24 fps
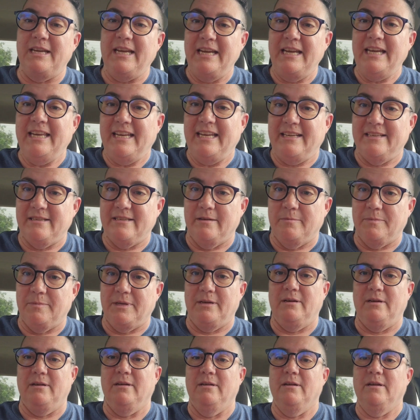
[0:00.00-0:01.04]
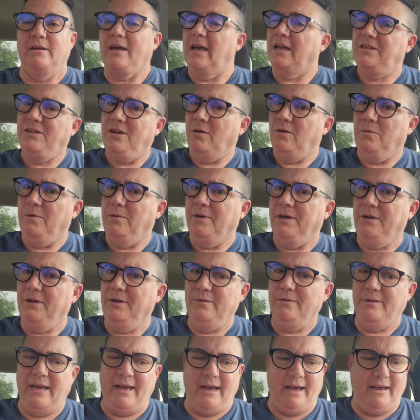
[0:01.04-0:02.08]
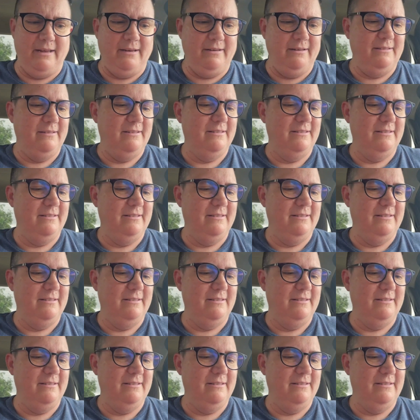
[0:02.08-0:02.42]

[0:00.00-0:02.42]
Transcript: eating something, and I don't want to do that.